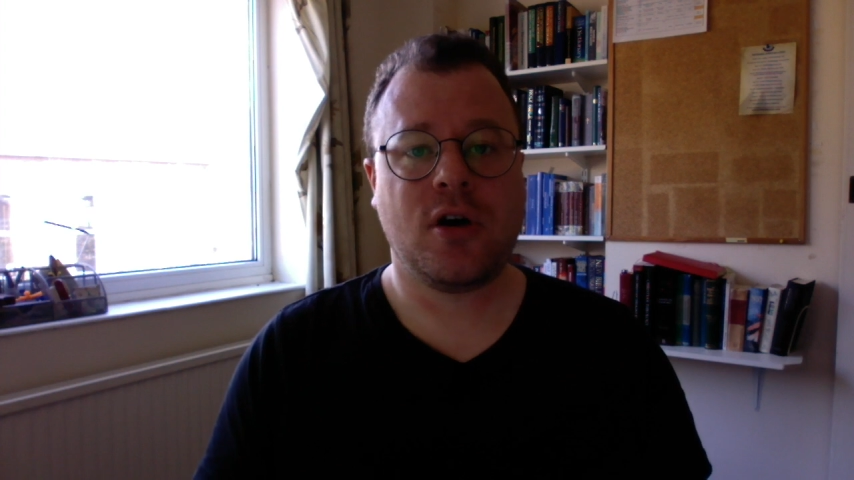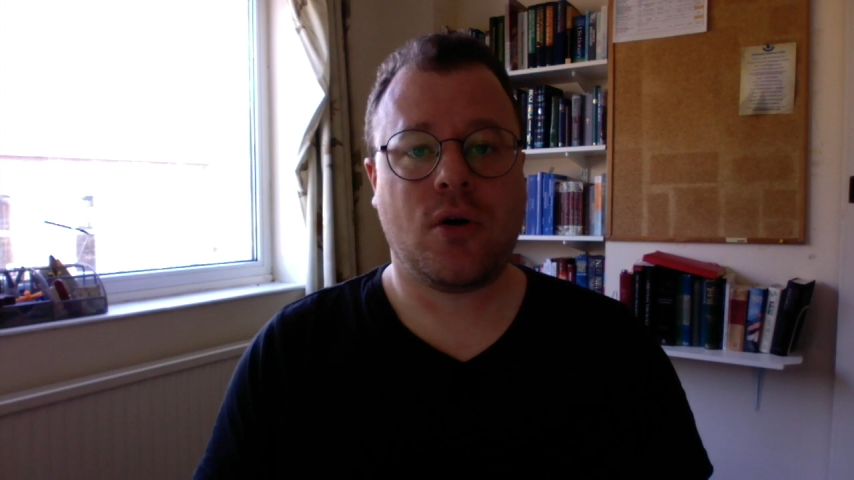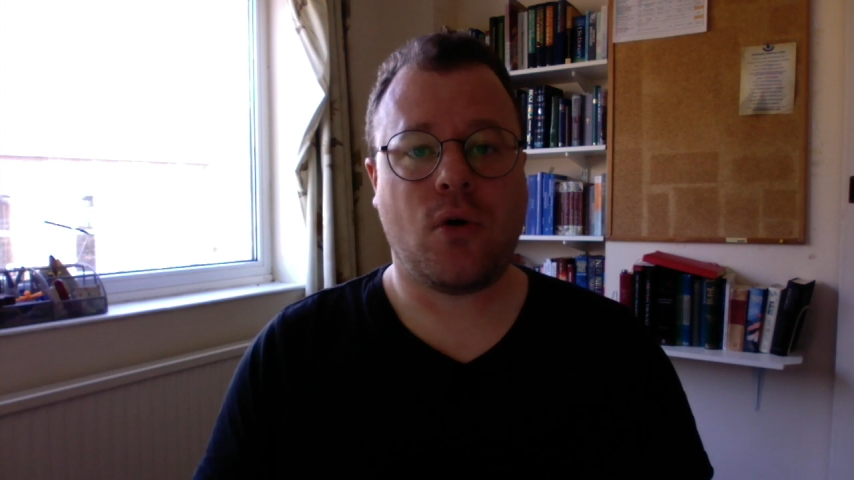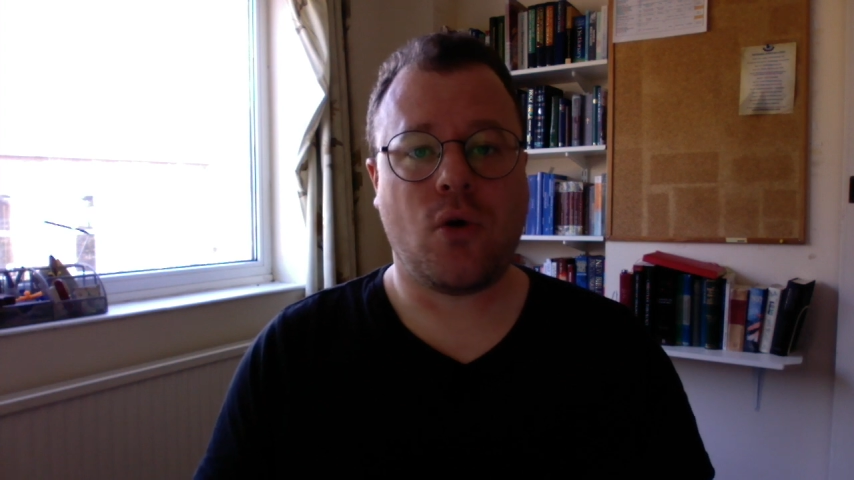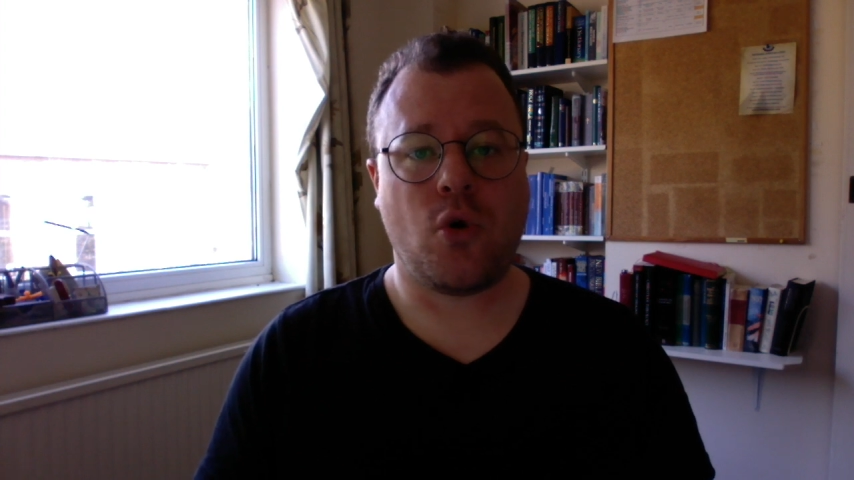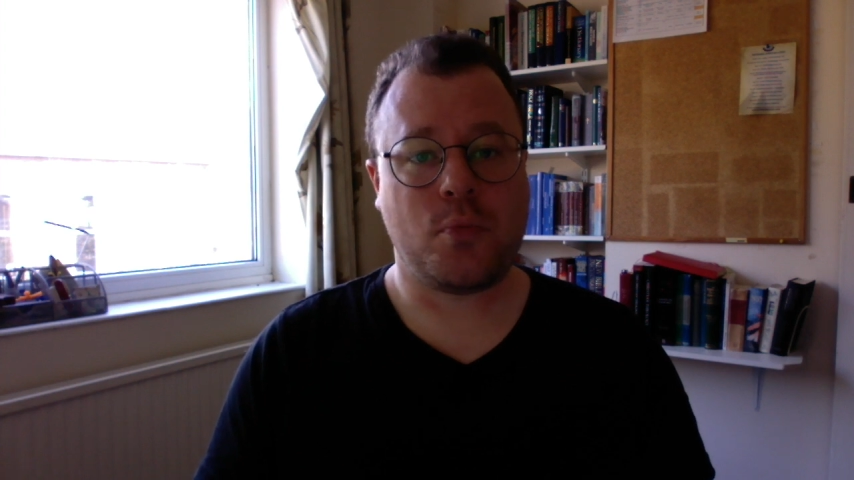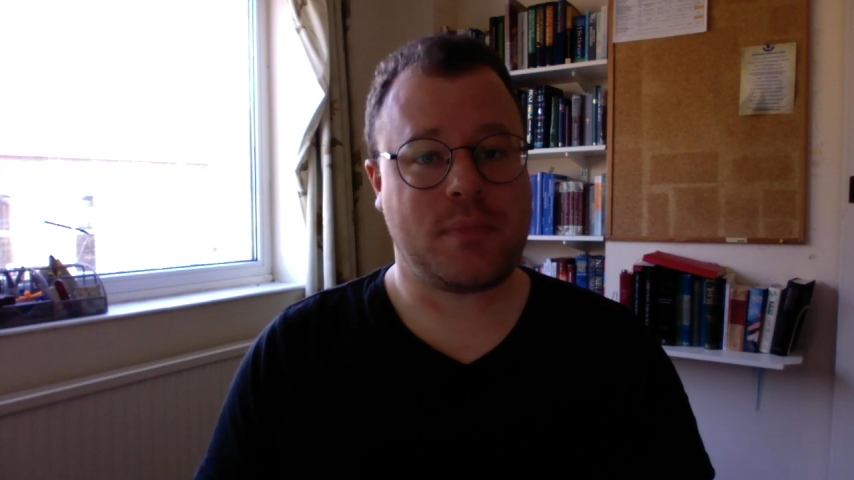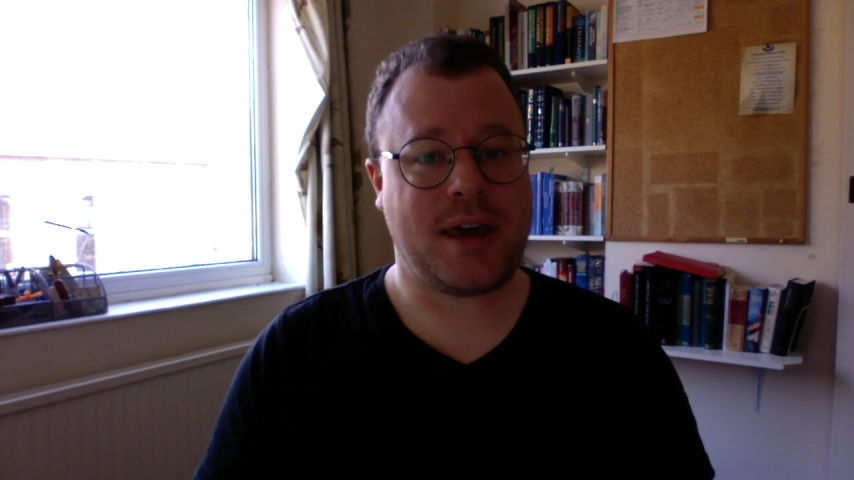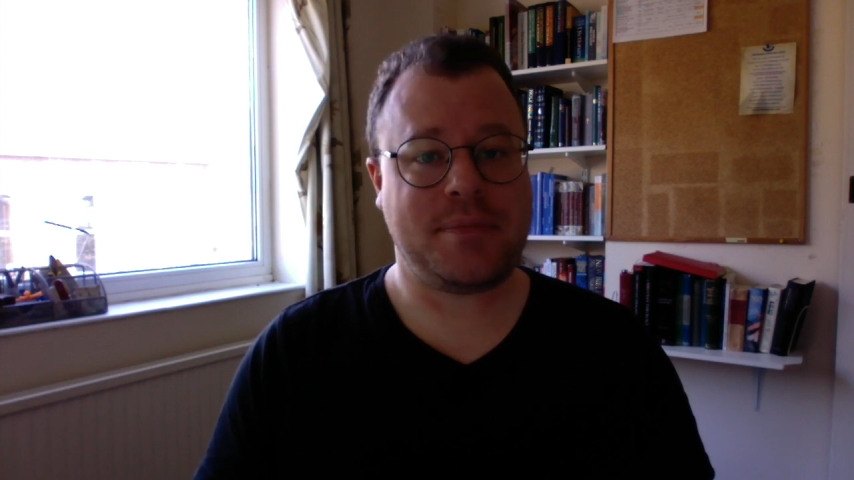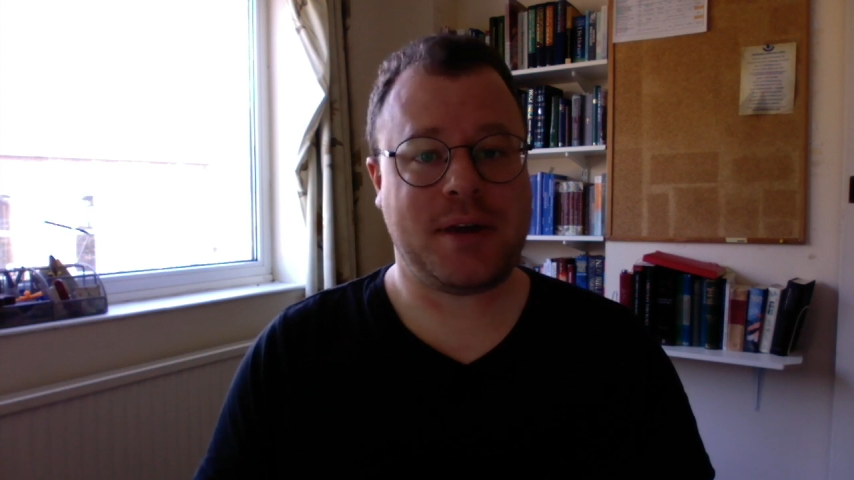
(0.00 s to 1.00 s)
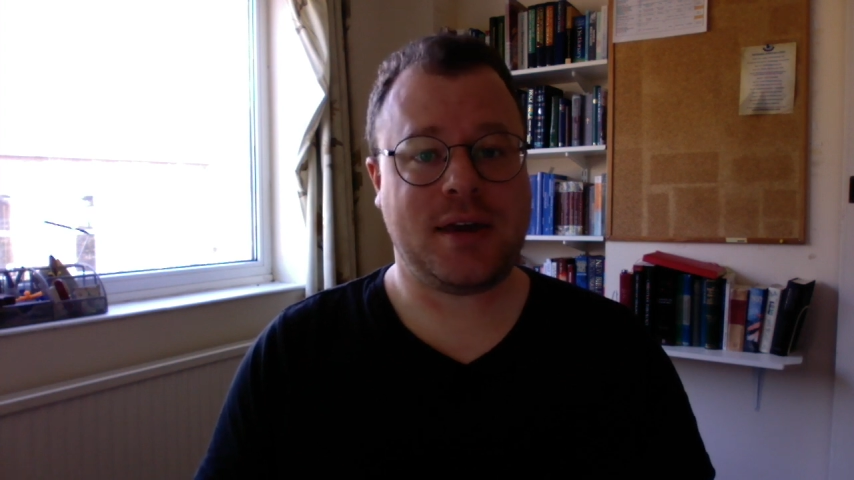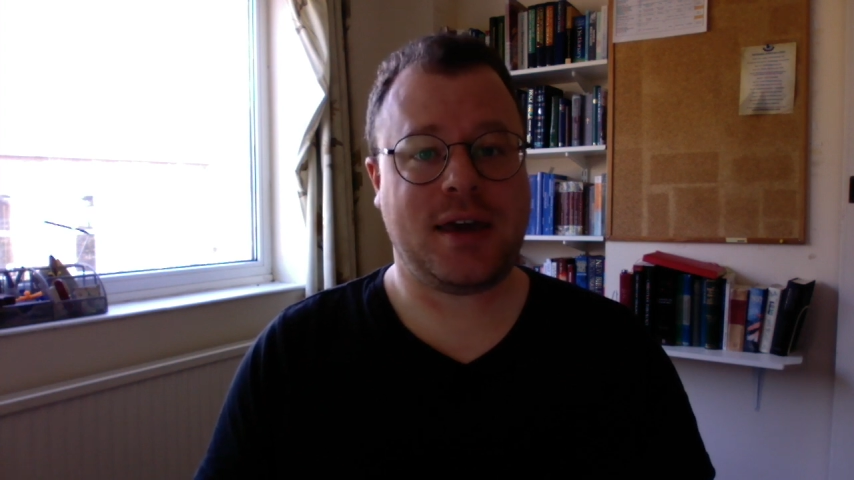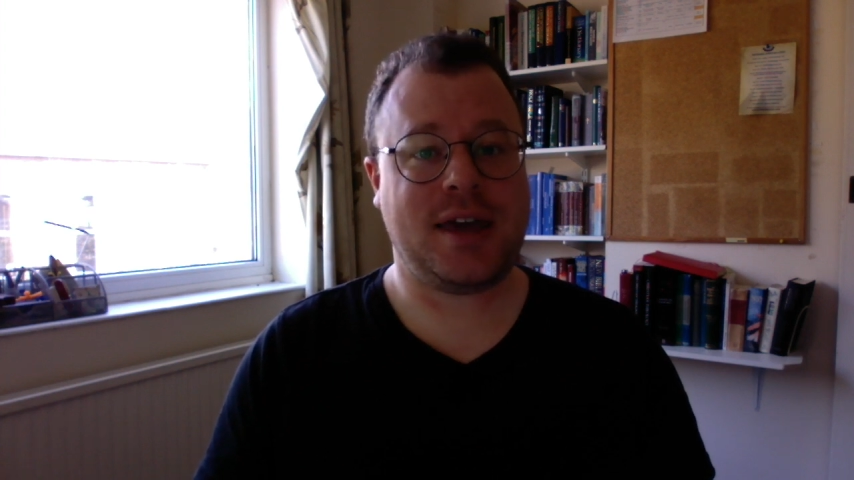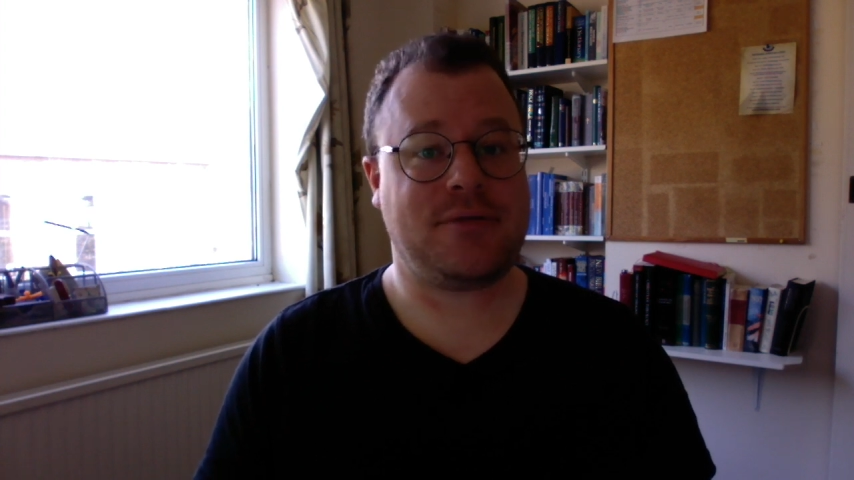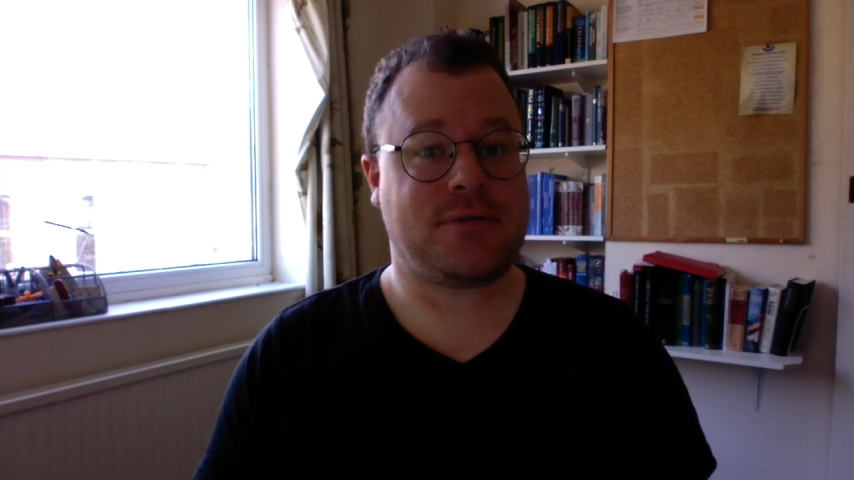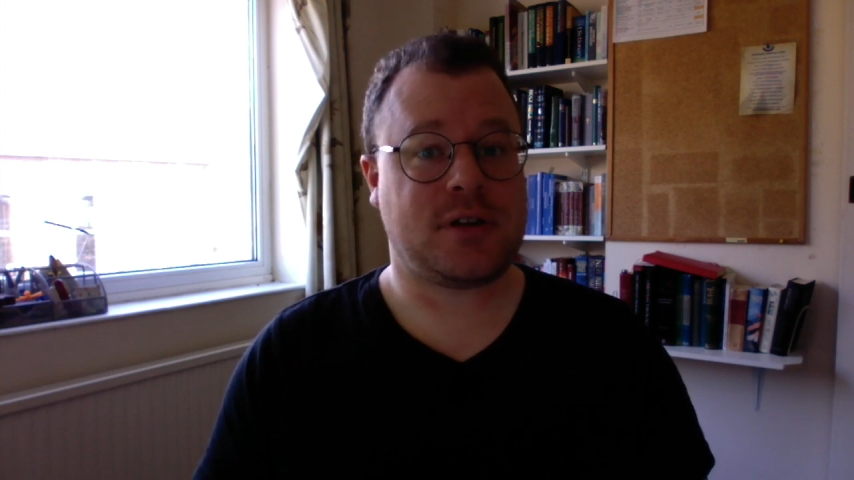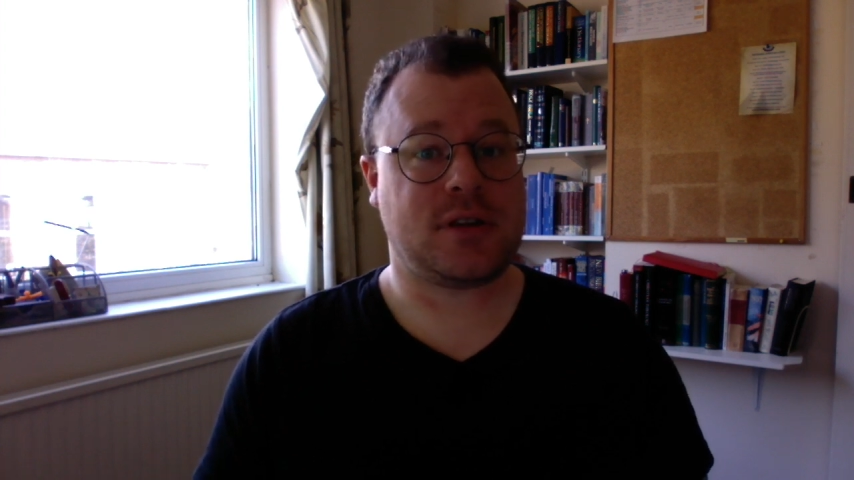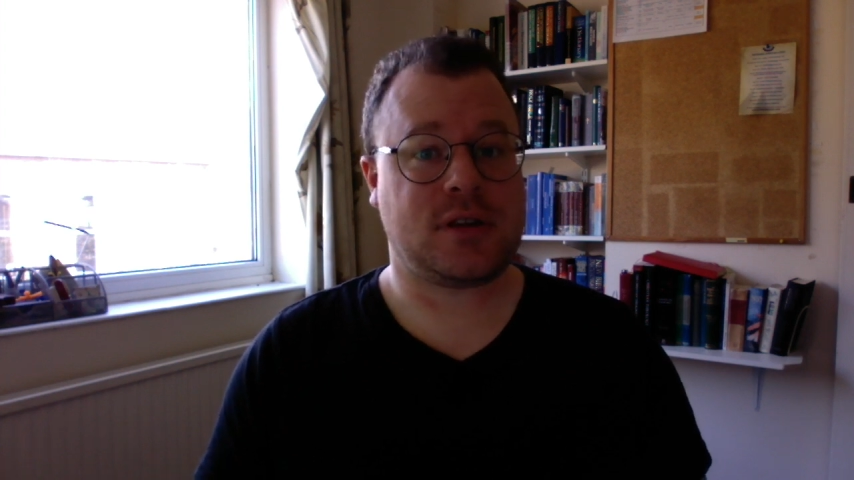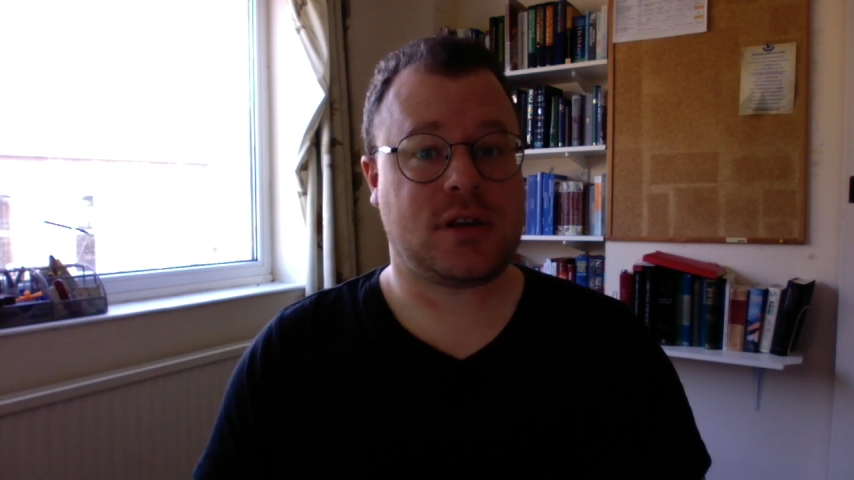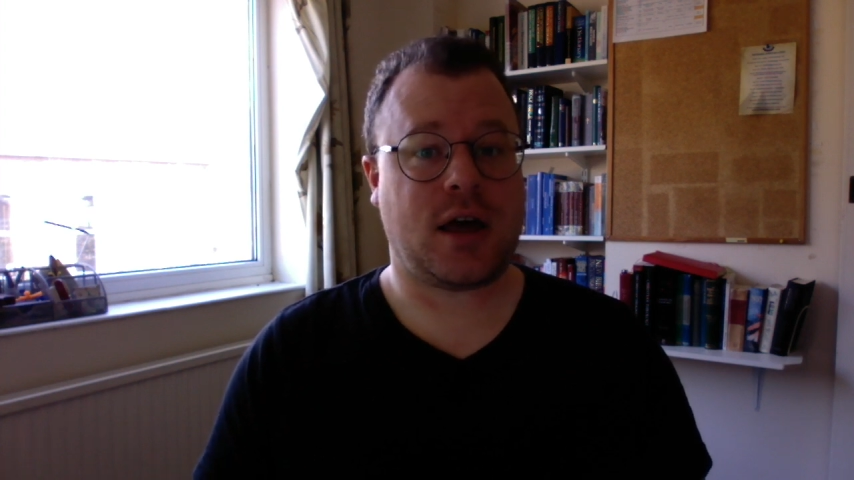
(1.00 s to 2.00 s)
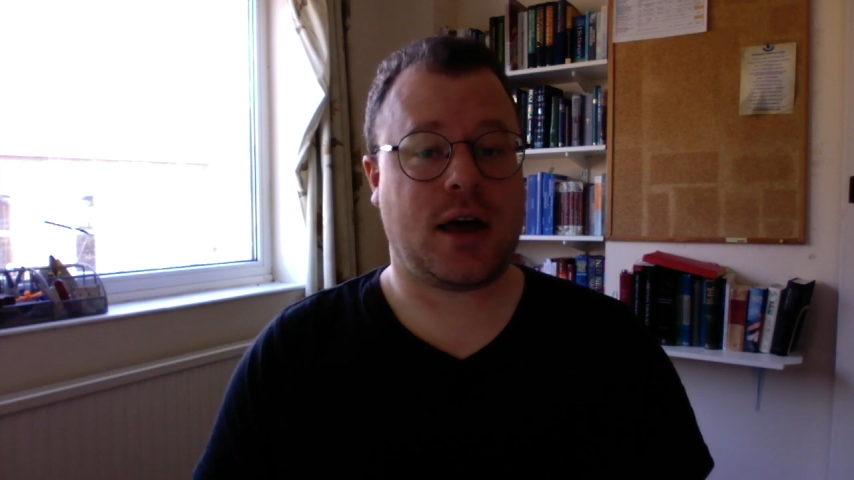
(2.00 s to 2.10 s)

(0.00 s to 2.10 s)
or maybe even